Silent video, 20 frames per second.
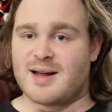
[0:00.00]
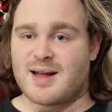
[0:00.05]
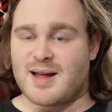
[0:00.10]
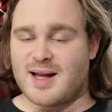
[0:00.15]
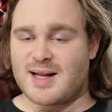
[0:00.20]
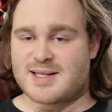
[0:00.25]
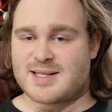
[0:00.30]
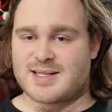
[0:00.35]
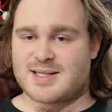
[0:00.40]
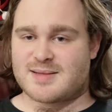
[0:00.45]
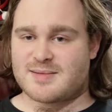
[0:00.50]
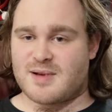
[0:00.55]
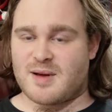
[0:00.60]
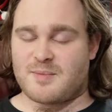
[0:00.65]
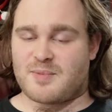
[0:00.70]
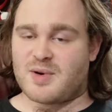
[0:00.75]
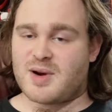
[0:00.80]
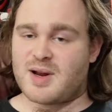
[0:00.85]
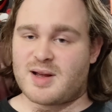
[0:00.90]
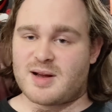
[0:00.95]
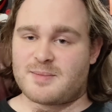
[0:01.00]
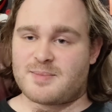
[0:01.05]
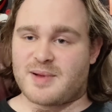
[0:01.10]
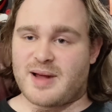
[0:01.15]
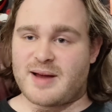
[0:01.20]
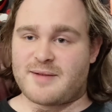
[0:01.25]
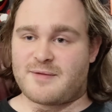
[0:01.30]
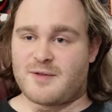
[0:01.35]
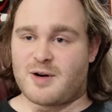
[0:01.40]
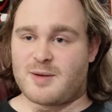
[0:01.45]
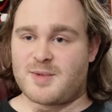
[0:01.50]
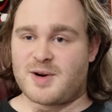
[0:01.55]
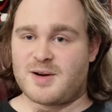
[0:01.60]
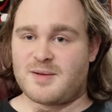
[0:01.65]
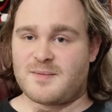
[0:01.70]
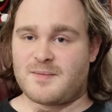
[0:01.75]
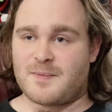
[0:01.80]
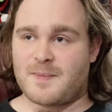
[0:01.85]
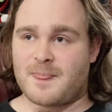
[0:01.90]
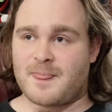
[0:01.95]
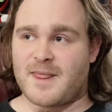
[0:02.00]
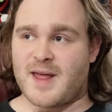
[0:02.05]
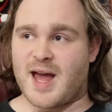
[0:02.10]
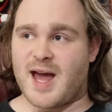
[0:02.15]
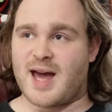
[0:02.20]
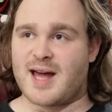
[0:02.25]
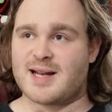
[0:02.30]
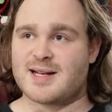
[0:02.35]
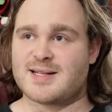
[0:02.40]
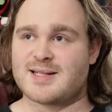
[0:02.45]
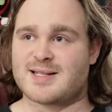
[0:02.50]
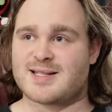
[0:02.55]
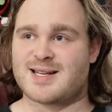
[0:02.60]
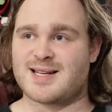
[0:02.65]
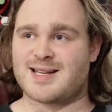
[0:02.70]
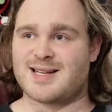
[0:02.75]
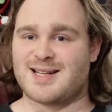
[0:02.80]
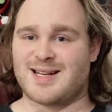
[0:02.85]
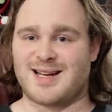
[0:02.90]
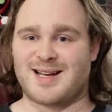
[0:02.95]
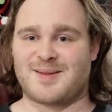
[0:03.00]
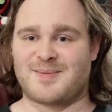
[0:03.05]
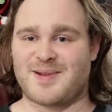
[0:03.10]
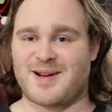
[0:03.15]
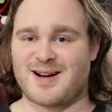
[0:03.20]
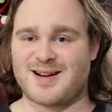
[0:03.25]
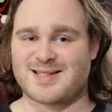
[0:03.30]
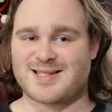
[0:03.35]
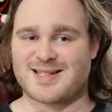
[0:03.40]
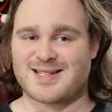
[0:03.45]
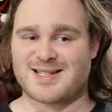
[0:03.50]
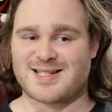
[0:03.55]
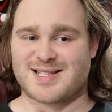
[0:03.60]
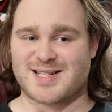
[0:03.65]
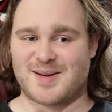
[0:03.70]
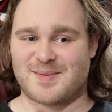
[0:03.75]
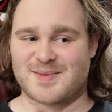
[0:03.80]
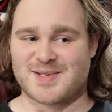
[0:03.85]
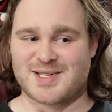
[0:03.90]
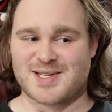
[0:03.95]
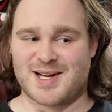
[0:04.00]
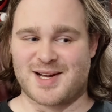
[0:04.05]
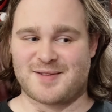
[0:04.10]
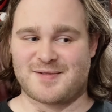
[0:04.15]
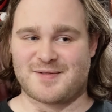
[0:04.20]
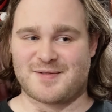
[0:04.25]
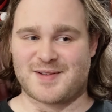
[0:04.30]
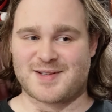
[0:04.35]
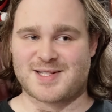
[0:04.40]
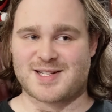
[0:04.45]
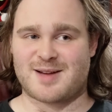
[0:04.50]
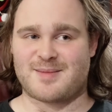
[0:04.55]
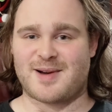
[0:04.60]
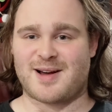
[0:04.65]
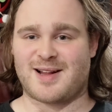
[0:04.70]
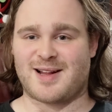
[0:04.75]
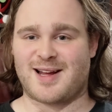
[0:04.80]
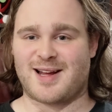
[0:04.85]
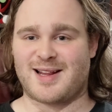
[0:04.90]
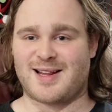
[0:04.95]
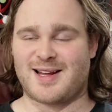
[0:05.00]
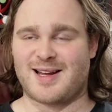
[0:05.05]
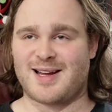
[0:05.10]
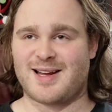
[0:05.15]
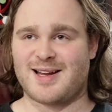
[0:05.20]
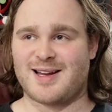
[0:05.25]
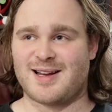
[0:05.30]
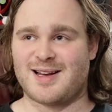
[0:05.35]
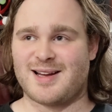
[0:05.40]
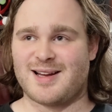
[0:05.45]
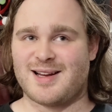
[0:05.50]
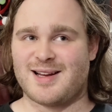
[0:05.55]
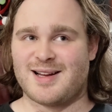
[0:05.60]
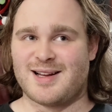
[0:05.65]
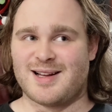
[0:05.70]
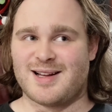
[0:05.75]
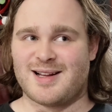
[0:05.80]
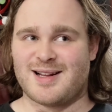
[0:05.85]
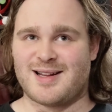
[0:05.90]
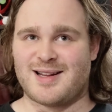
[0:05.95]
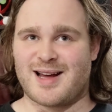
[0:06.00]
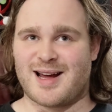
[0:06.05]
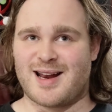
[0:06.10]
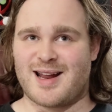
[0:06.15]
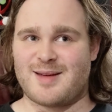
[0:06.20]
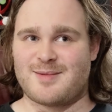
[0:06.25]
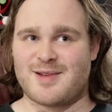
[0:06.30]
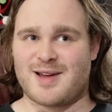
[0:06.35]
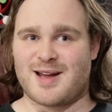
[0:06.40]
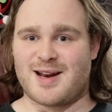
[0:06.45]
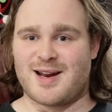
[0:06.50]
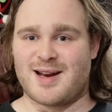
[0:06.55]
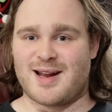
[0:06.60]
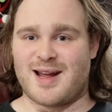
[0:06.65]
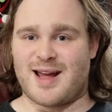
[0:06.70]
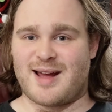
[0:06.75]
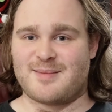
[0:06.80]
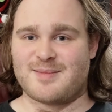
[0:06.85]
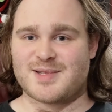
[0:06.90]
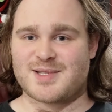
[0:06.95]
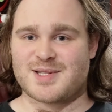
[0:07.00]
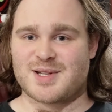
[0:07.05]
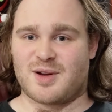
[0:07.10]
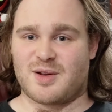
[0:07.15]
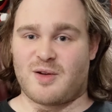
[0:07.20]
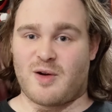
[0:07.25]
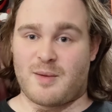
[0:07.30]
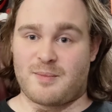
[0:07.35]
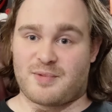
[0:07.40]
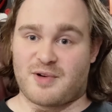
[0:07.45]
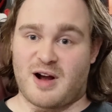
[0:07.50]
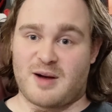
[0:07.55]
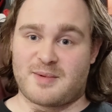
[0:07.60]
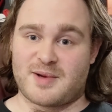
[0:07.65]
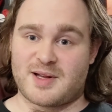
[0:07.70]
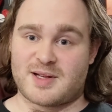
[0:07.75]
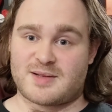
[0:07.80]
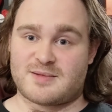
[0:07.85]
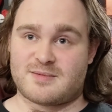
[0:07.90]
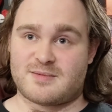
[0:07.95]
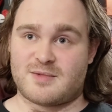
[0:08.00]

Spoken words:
It's a pretty good platformer, And in comparison to some stuff that's come out lately, not naming any names, although I'm probably